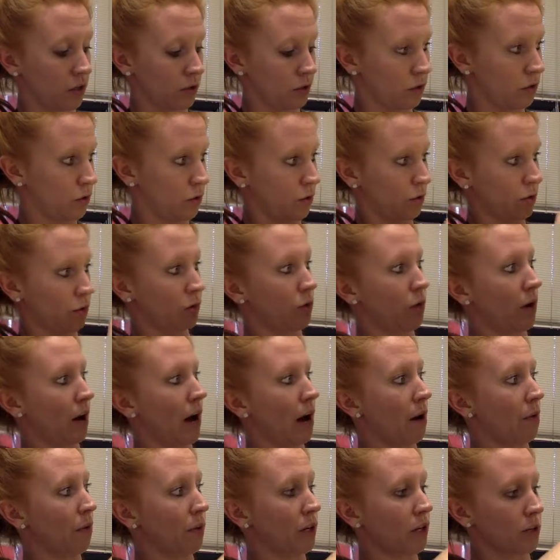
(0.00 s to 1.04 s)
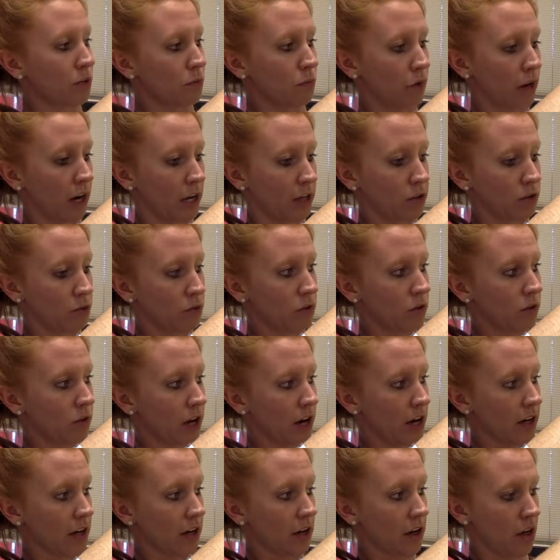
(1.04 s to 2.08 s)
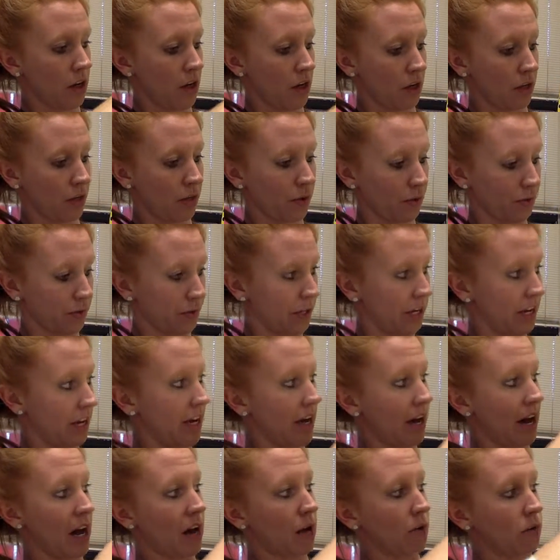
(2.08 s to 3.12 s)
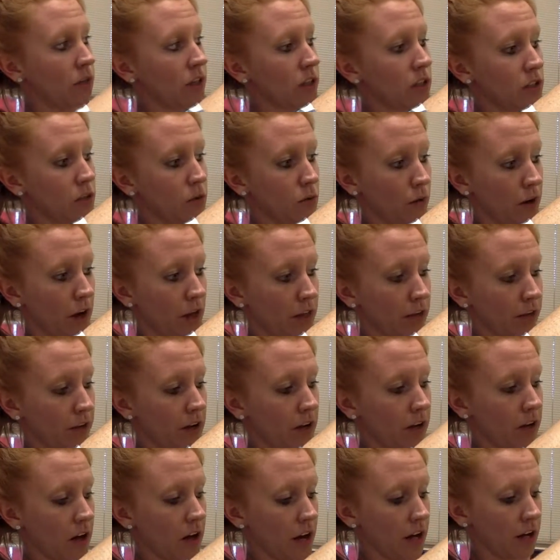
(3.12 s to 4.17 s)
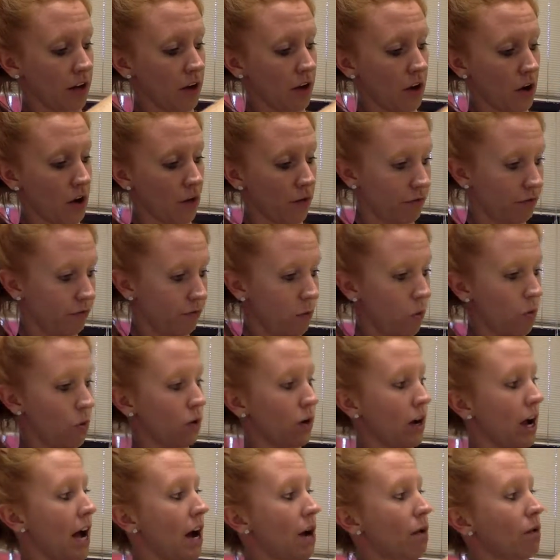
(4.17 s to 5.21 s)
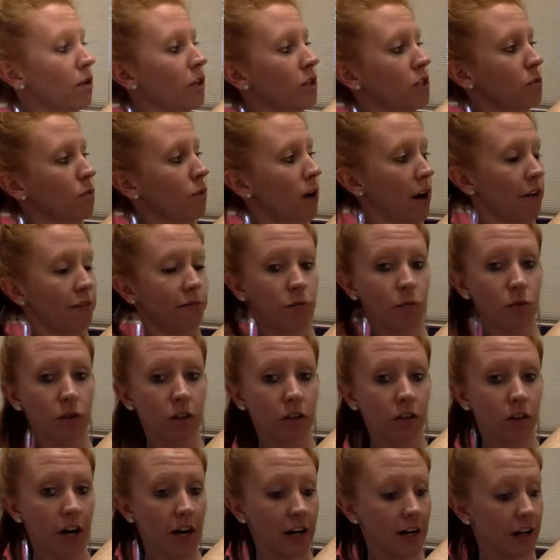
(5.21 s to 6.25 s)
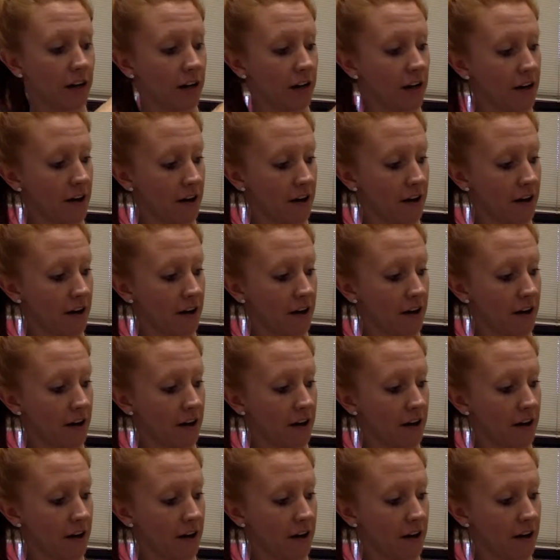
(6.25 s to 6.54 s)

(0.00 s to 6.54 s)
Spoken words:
2 hour, we're at 2 o'clock. 3 hours, we're at 3 o'clock. 4 hours, we're at 4 o'clock.